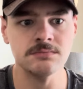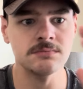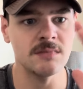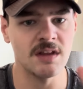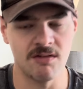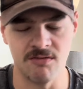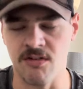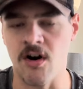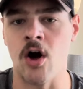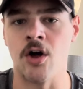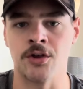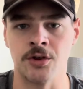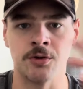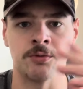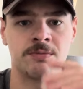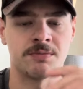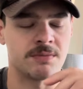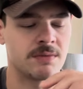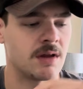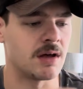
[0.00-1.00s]

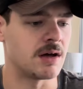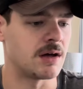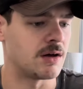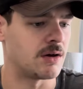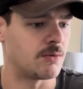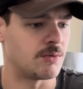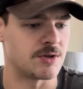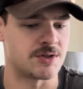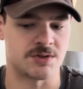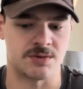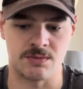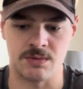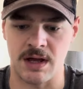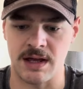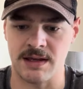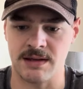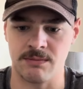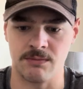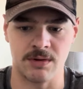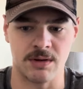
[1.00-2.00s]
volume, which
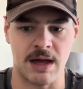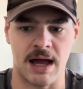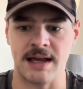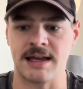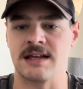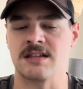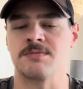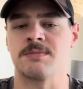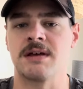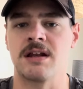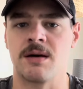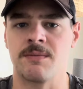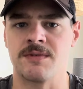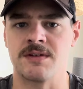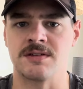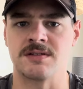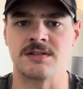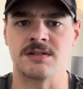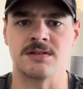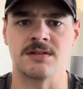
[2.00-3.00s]
I guess made up
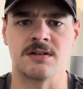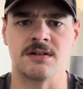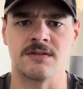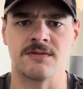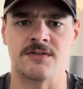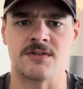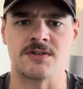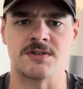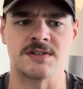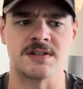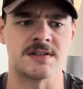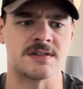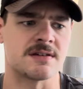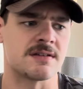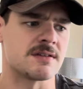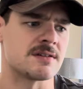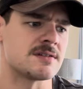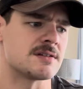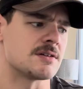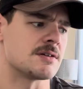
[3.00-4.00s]
the first season of
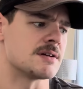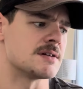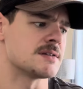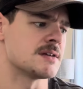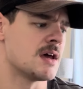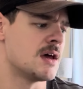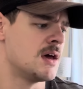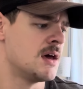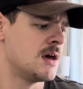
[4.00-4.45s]
the series.